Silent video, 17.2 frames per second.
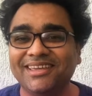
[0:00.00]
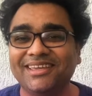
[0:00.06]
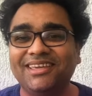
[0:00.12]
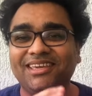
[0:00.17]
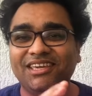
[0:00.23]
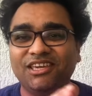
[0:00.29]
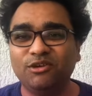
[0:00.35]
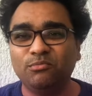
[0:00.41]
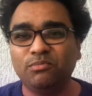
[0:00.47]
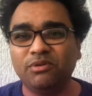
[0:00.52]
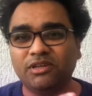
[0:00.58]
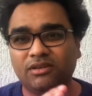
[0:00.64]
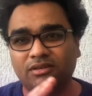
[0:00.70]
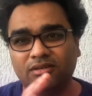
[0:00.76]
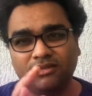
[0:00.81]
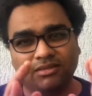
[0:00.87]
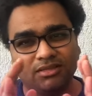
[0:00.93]
Keep it
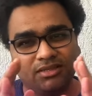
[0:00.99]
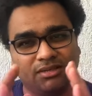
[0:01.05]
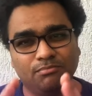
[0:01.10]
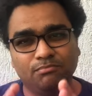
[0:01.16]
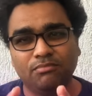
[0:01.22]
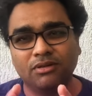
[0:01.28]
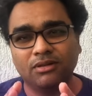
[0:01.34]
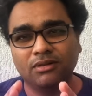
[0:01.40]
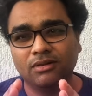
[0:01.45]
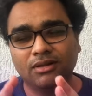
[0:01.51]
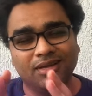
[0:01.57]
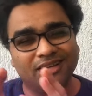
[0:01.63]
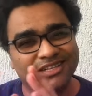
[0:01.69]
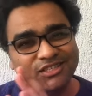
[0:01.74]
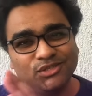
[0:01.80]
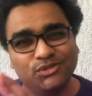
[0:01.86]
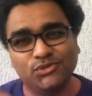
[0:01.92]
simple
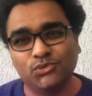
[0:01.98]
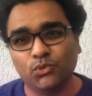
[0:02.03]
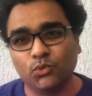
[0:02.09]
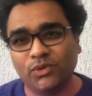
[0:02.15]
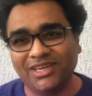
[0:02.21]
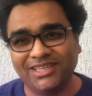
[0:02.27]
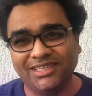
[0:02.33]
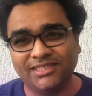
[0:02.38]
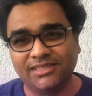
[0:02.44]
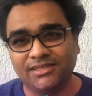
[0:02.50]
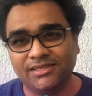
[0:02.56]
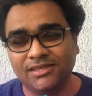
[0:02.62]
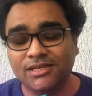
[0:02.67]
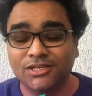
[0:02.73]
and sweet.